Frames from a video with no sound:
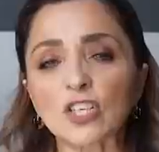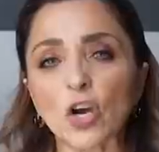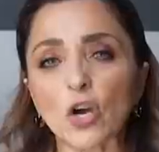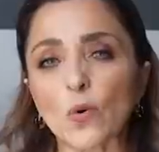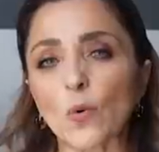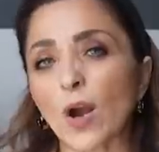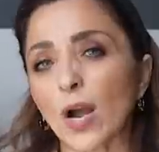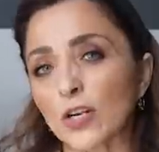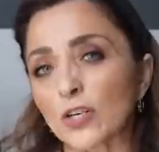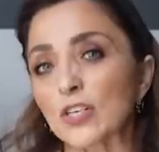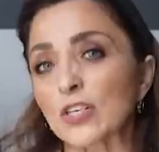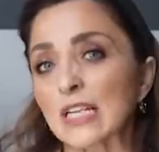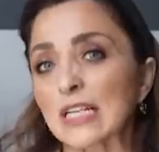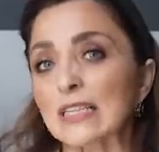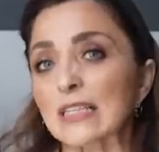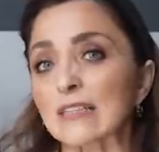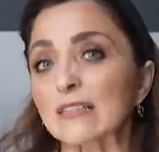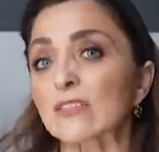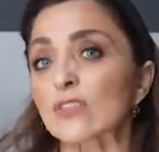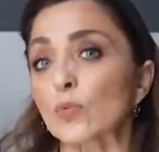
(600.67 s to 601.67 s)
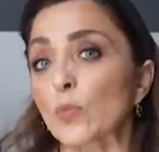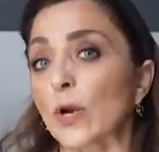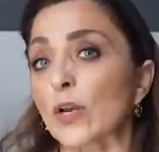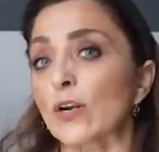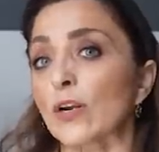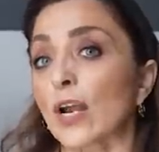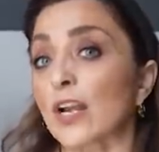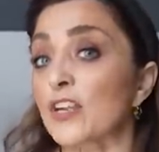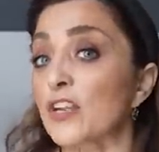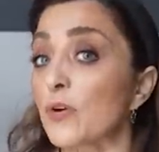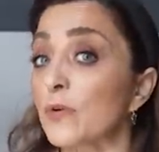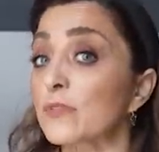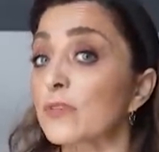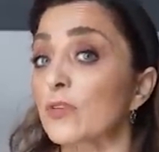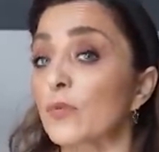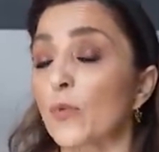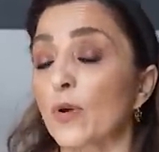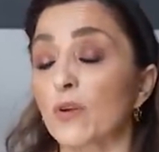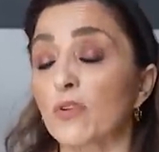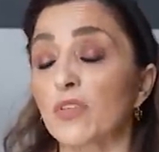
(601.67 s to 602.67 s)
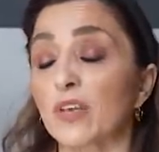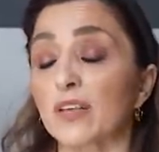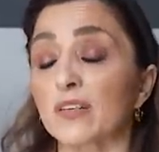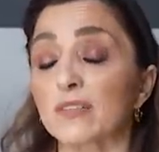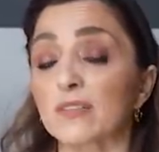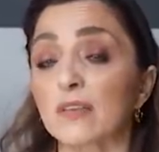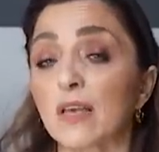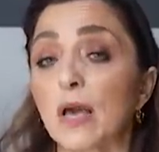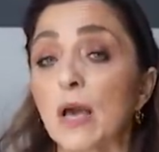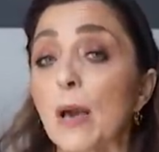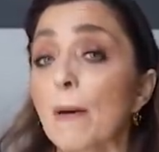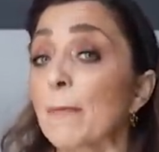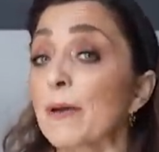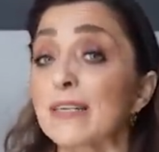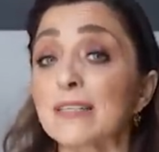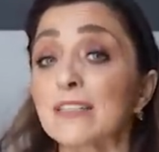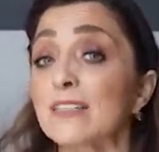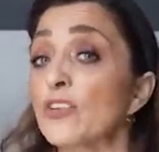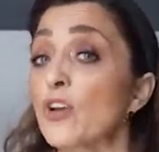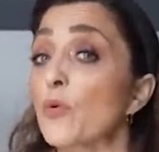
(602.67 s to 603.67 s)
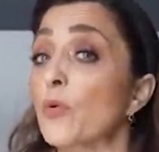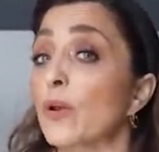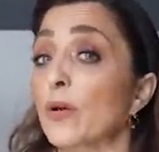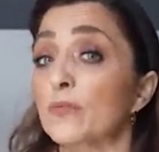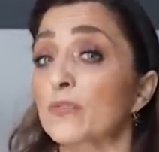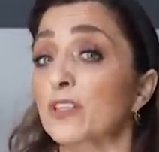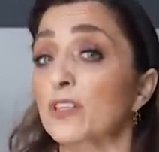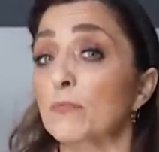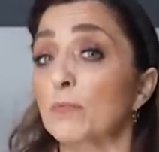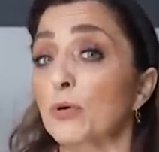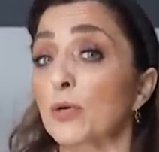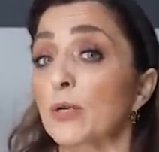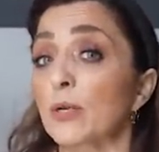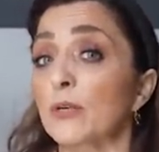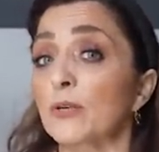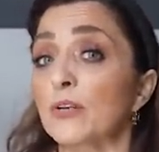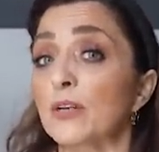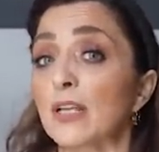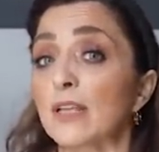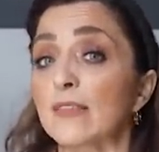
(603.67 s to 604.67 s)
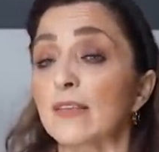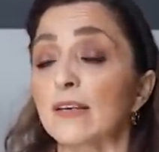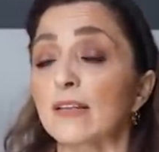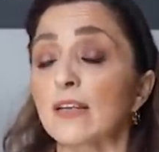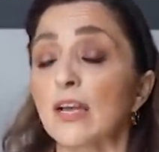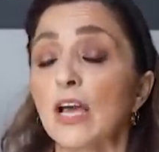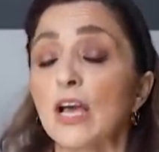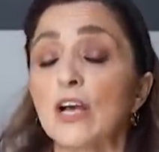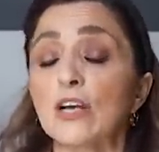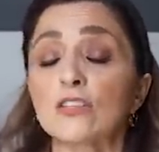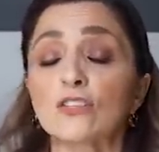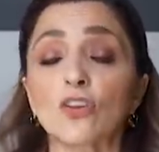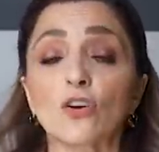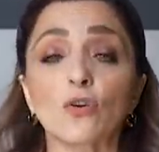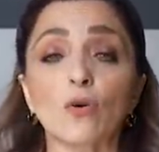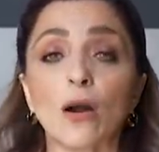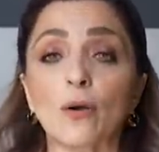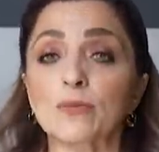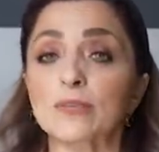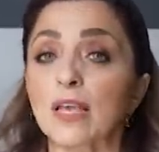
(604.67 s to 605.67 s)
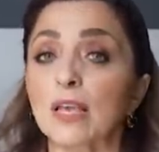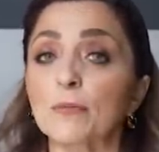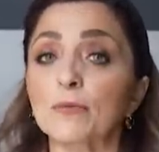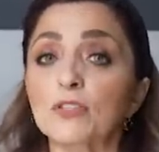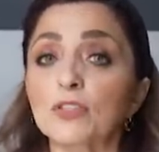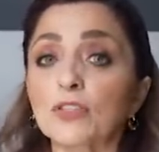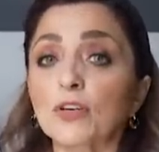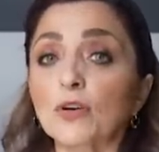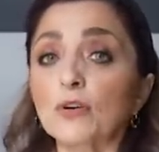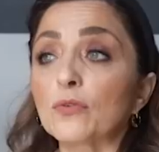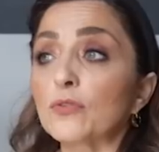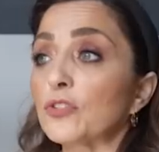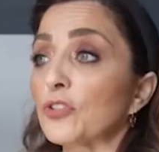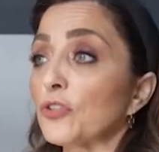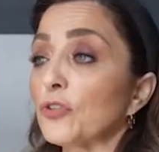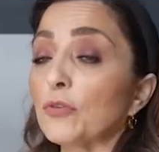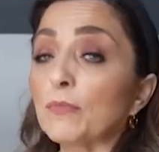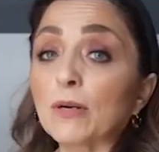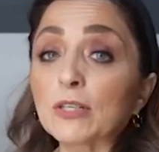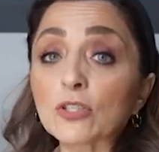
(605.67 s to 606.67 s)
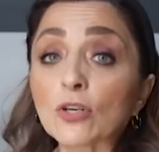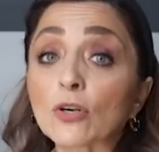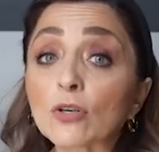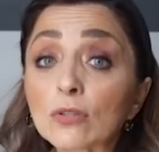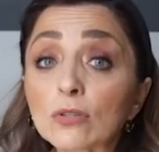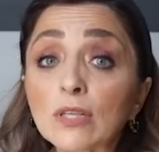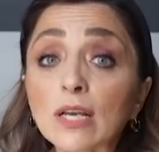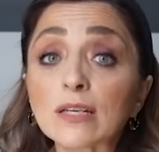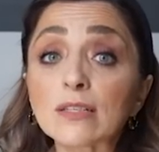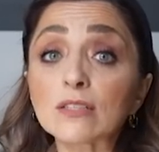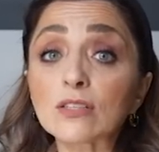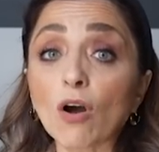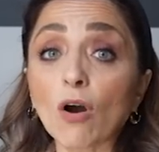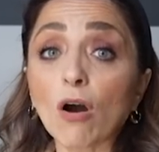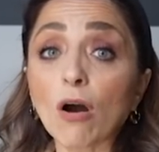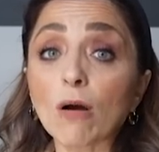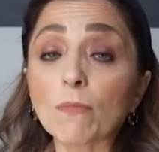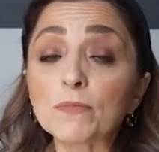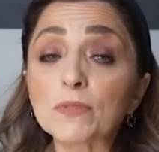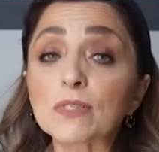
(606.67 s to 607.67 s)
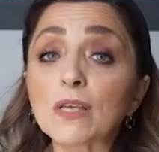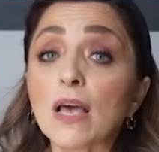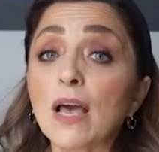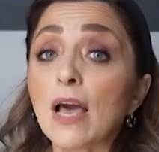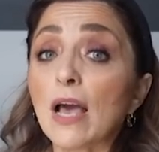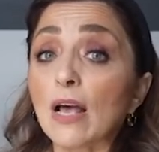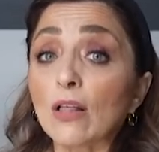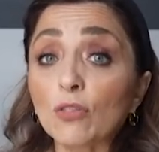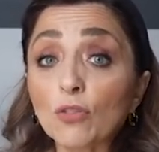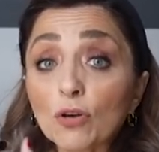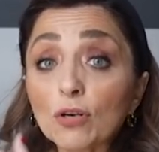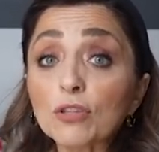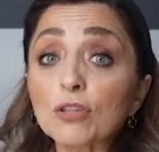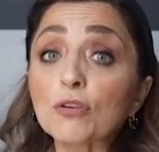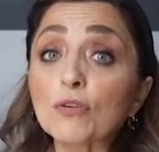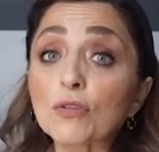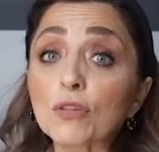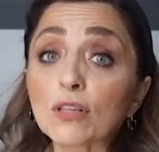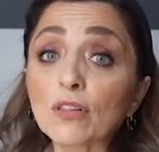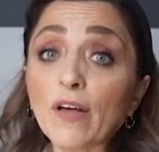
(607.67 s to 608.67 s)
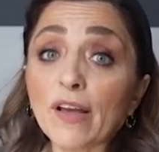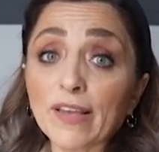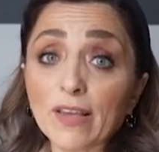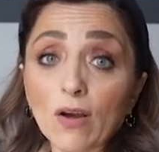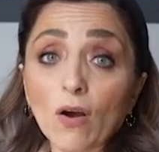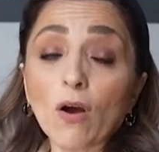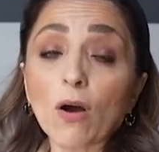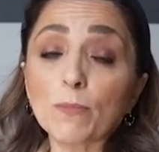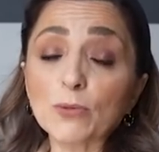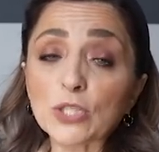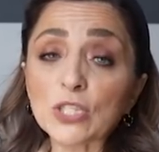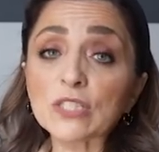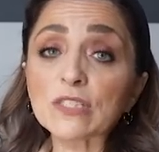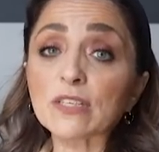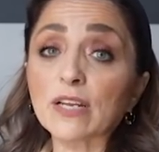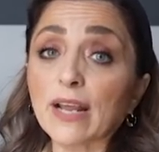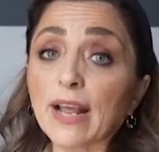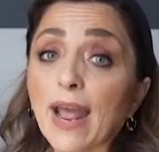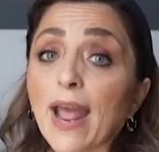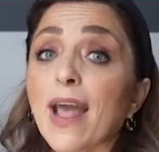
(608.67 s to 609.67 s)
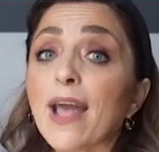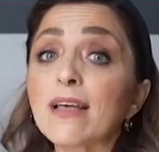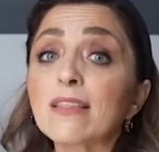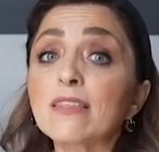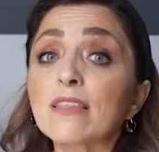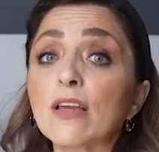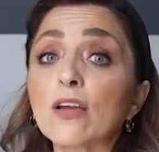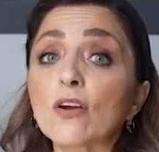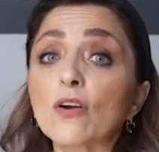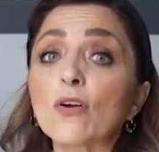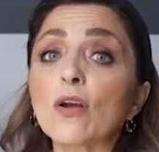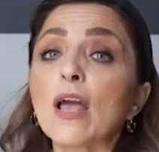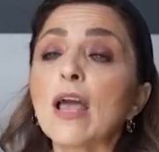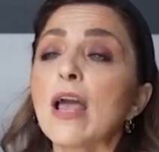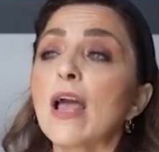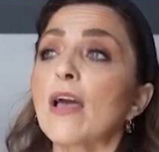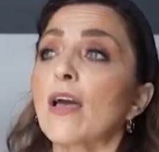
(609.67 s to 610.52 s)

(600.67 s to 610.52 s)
go underneath this sweater. I knew I was gonna wear this, but I didn't know what I was gonna put underneath it. So I was able to go to my turtleneck tops, look through the light options that I had there.